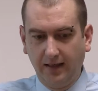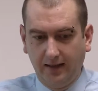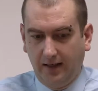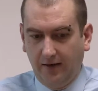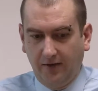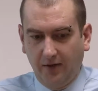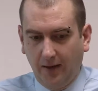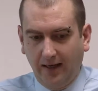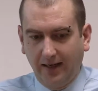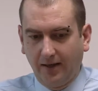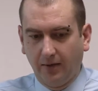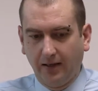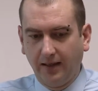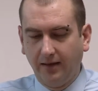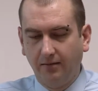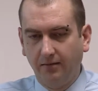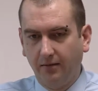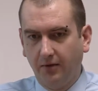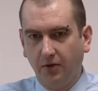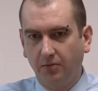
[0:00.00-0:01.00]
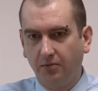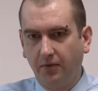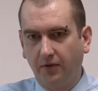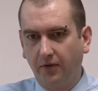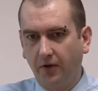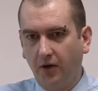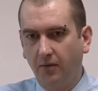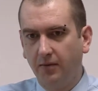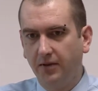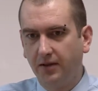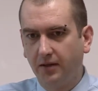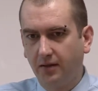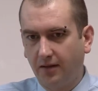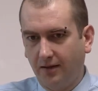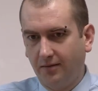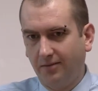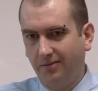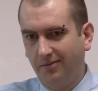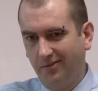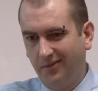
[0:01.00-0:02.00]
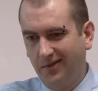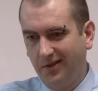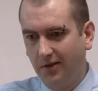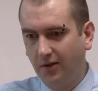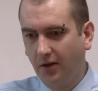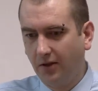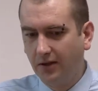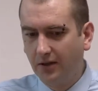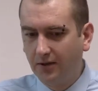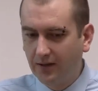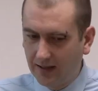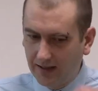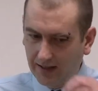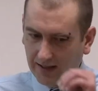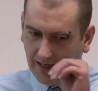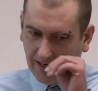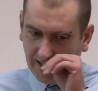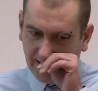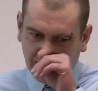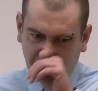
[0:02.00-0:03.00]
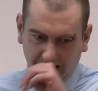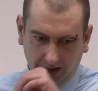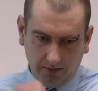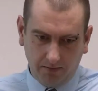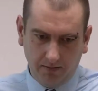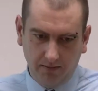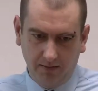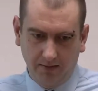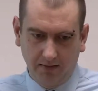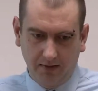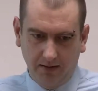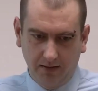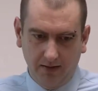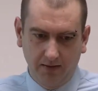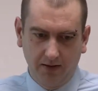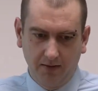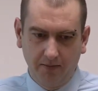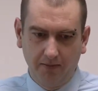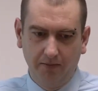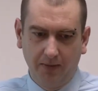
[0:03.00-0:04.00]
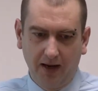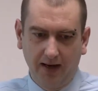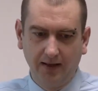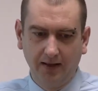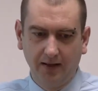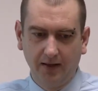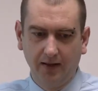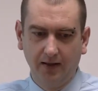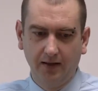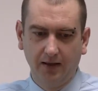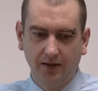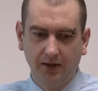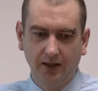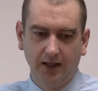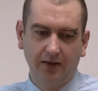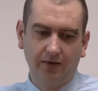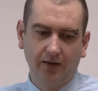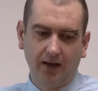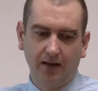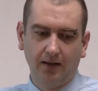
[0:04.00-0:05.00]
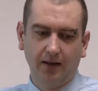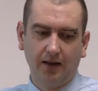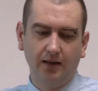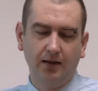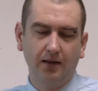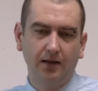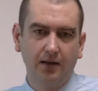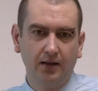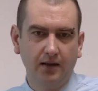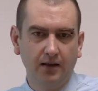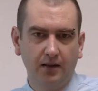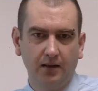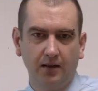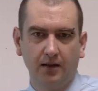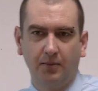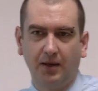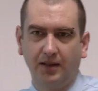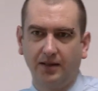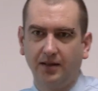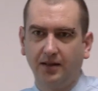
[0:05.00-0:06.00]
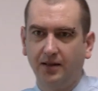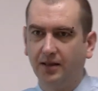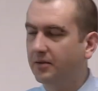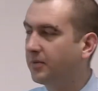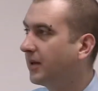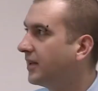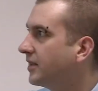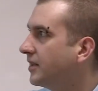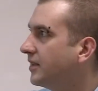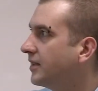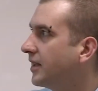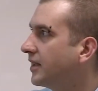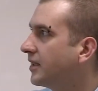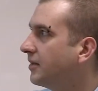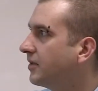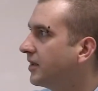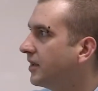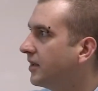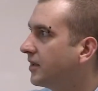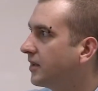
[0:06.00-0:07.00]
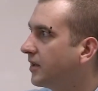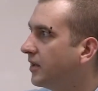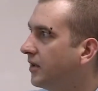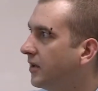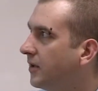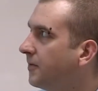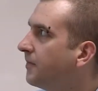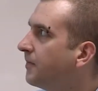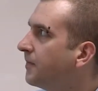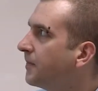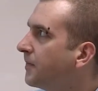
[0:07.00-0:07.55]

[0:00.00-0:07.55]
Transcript: give you equally good performance. That's not usually the case. So the better you can achieve that, then the better the suspension system's going to score.